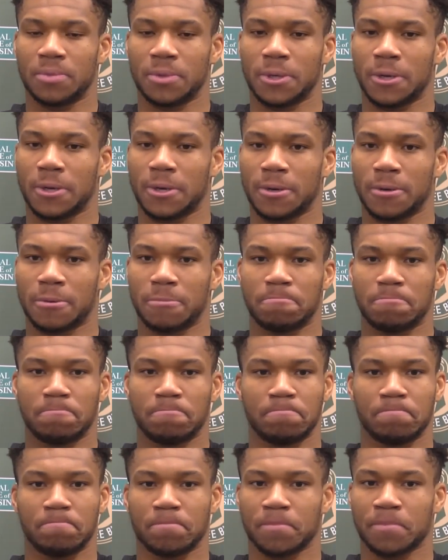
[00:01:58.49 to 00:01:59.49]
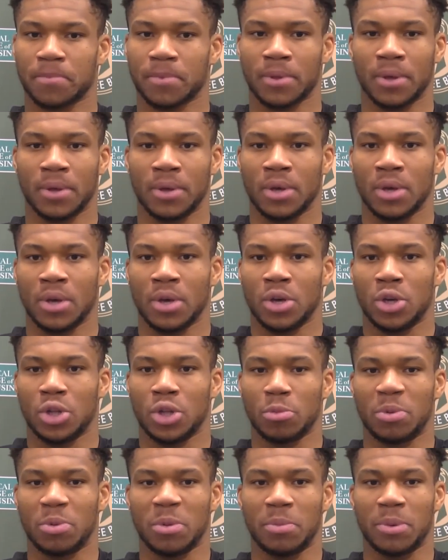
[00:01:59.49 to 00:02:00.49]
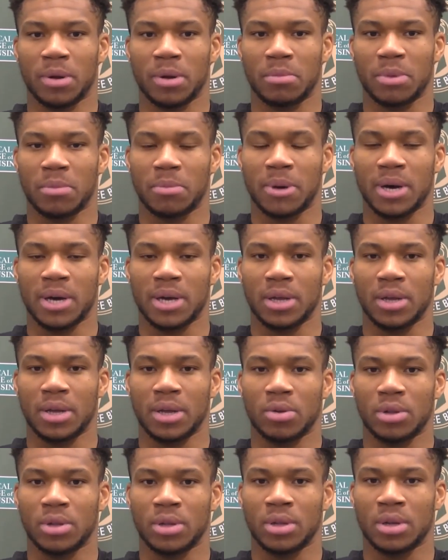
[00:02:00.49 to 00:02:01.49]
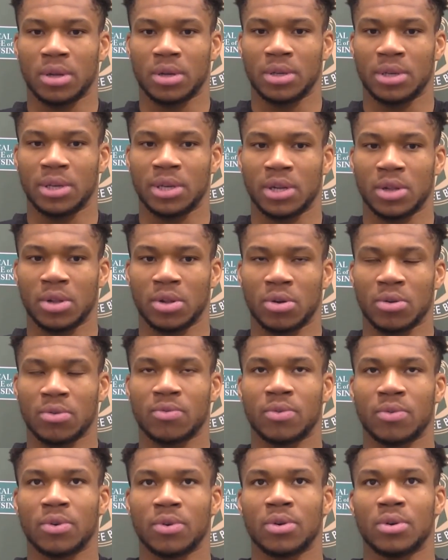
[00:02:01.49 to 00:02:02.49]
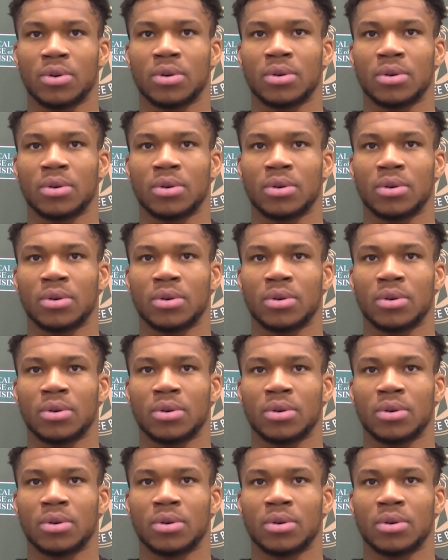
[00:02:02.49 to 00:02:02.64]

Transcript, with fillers: Um, you know, prepare my body all year long for